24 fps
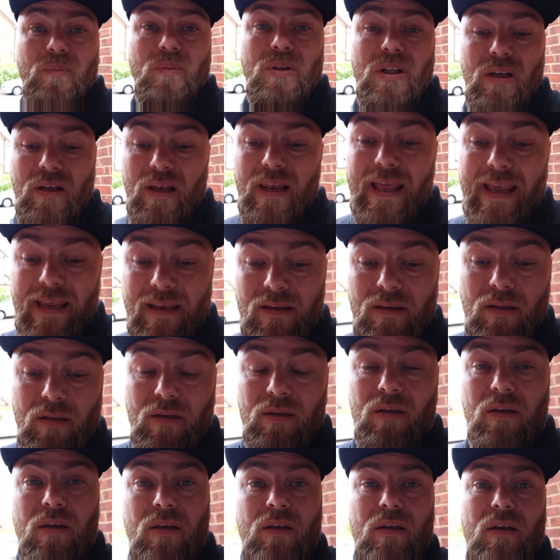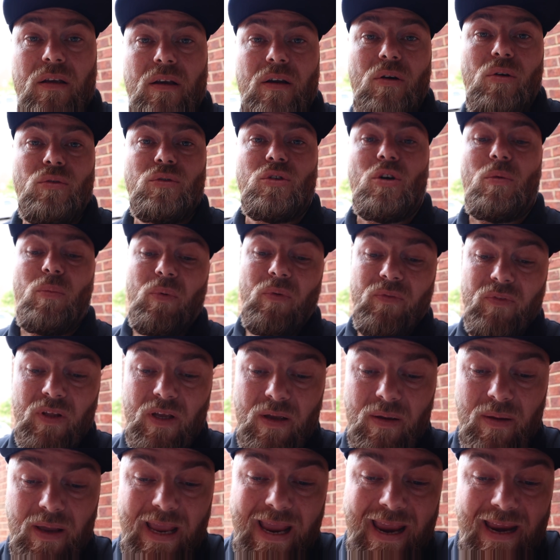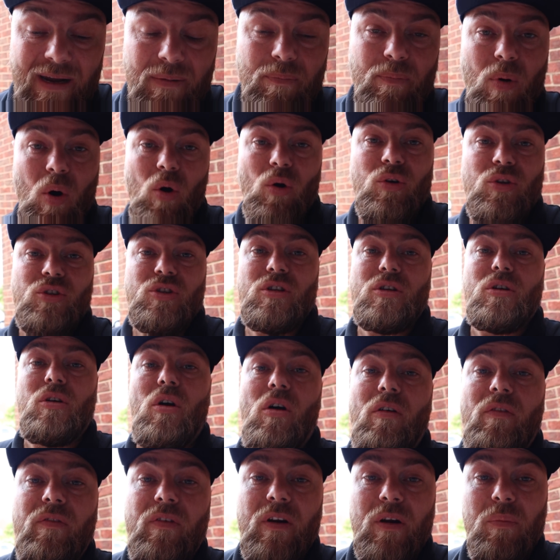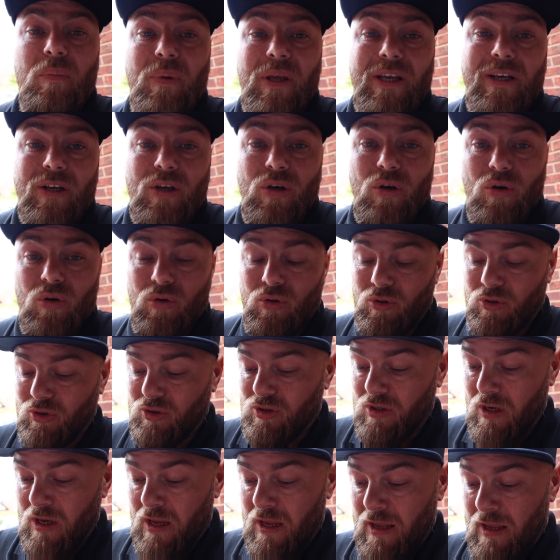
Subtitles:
lid, on top of the airbox cover, because